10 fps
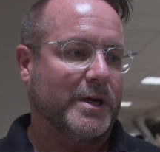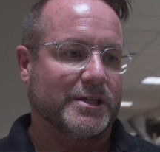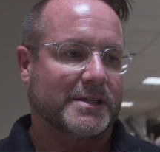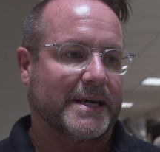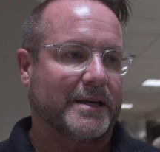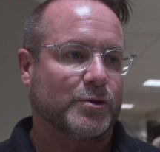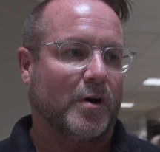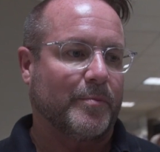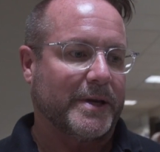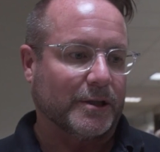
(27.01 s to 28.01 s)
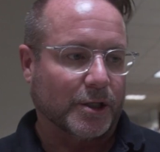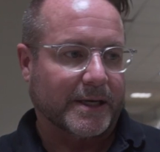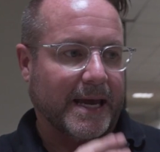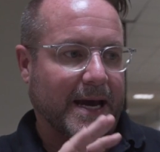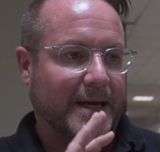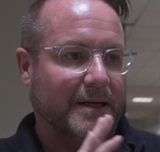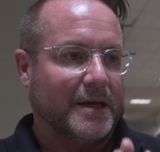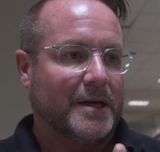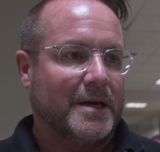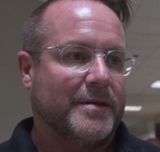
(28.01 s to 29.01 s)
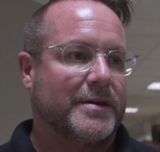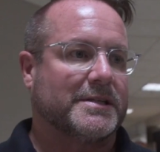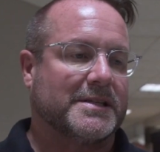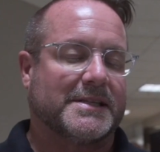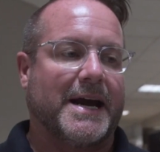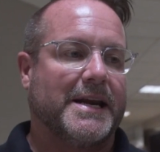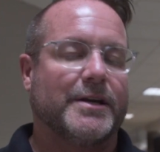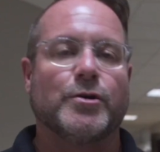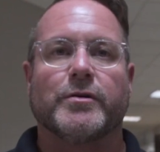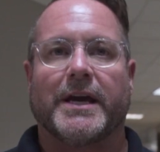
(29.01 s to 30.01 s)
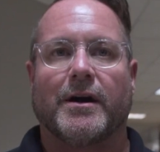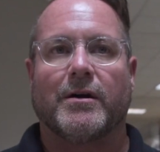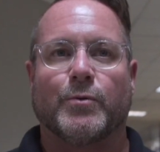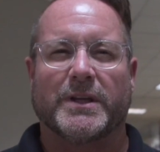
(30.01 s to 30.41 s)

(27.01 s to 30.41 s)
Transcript: We just get a 12-minute look at this society and who they are,